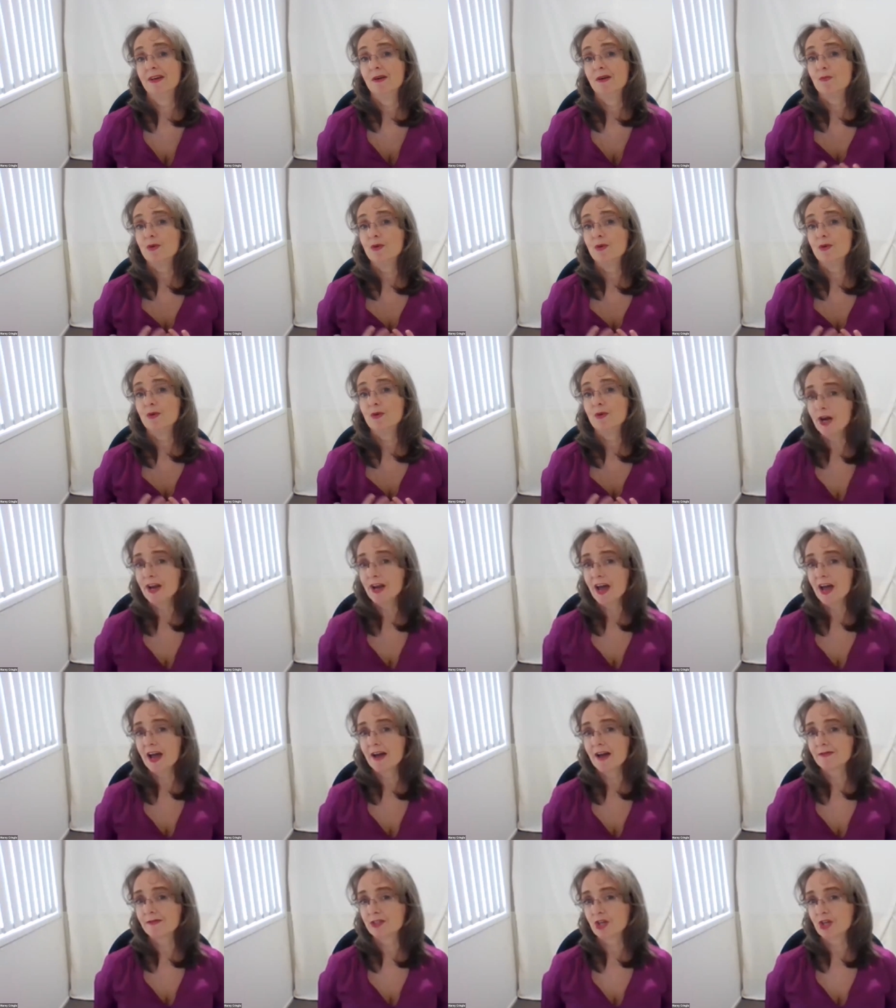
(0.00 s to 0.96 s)
We don't
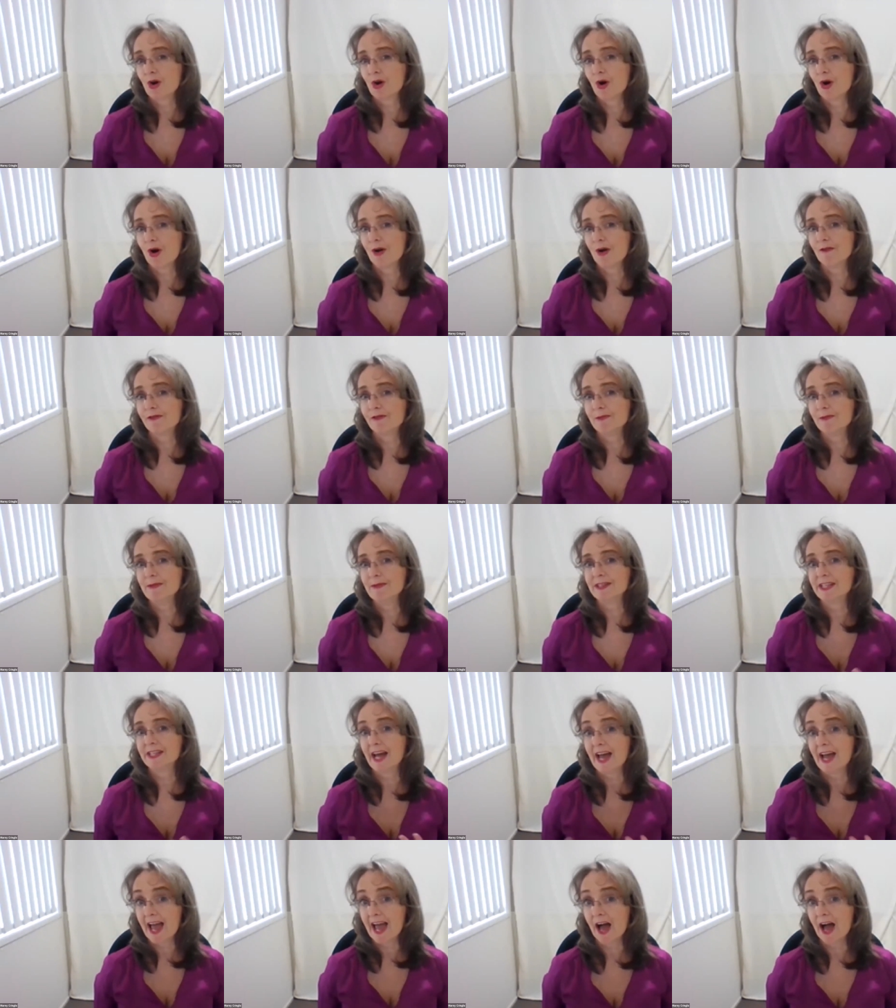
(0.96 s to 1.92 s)
have time for me
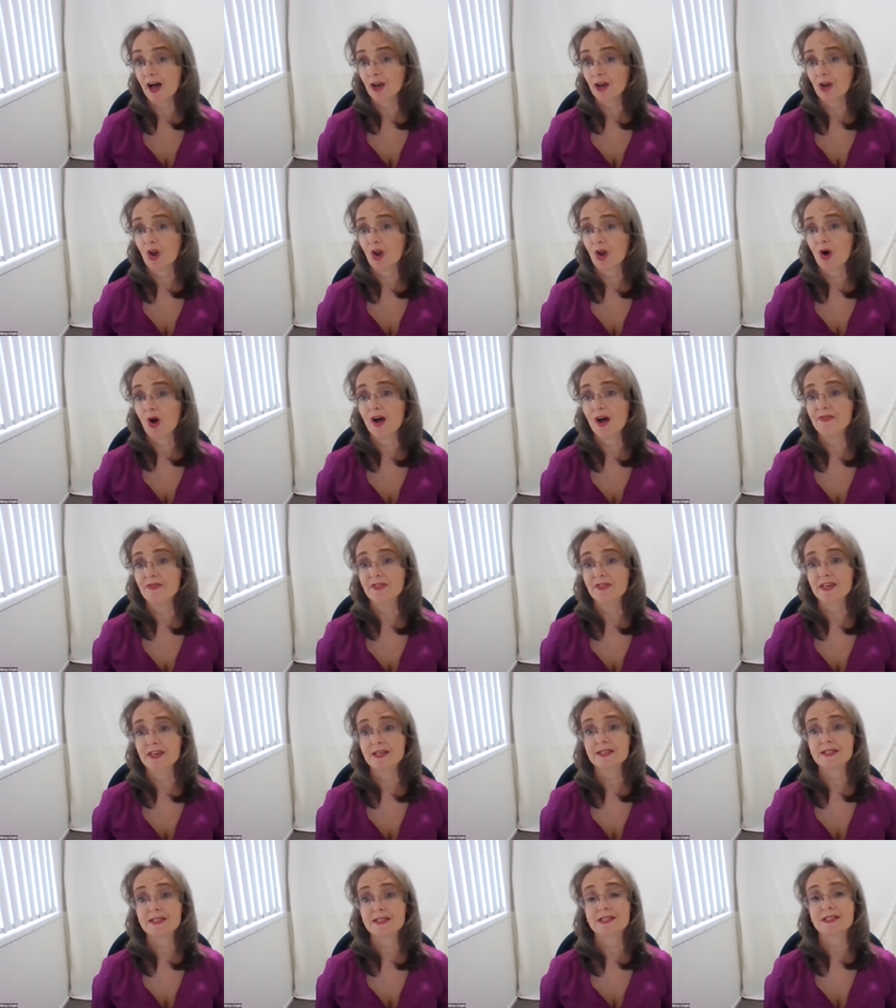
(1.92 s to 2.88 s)
to outline
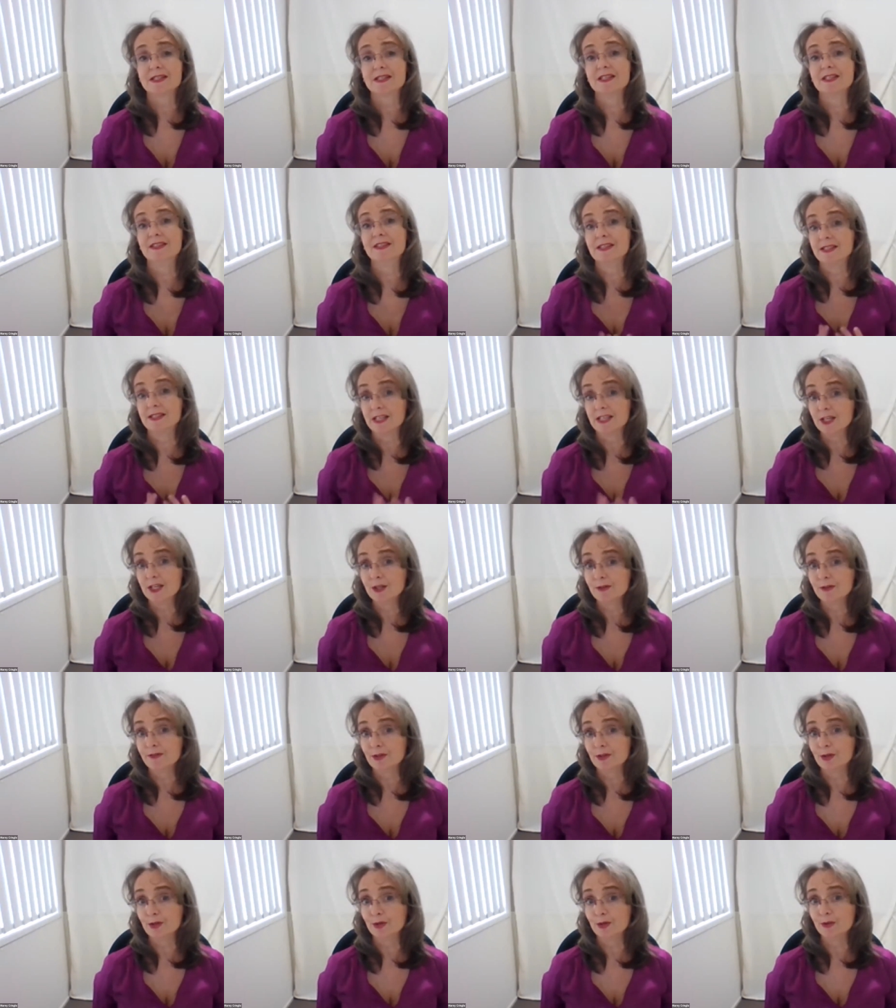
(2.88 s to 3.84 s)
this in this
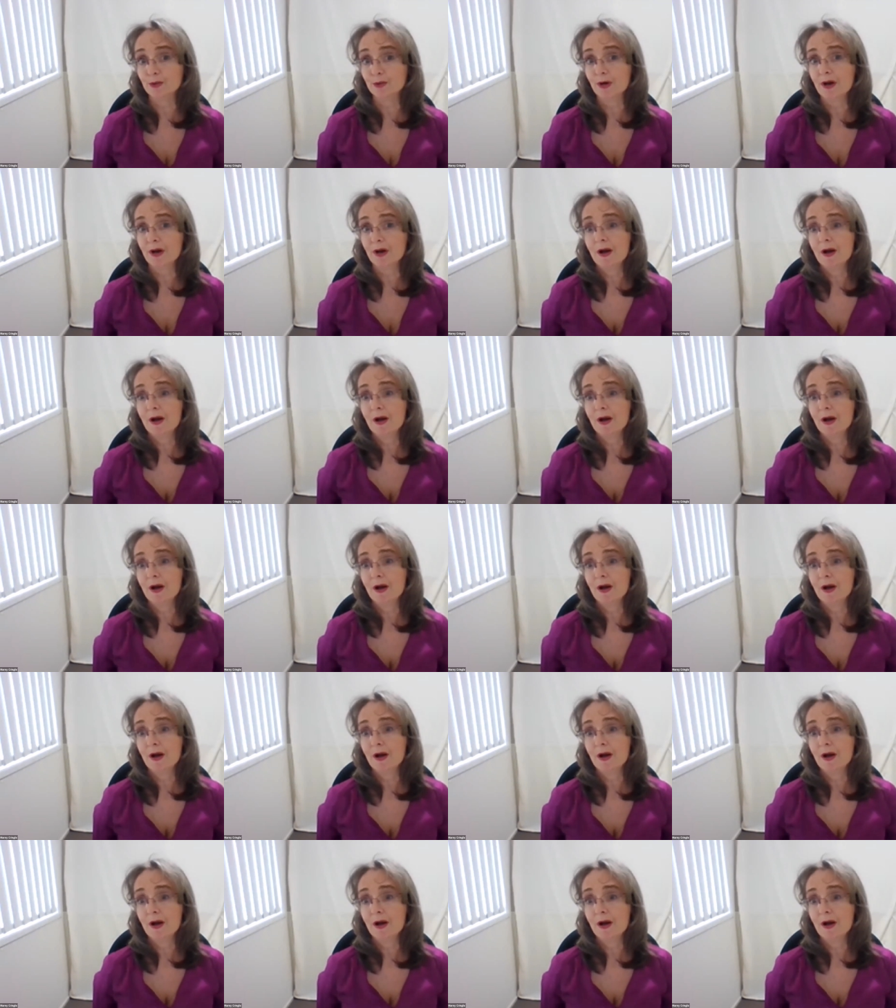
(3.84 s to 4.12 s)
interview,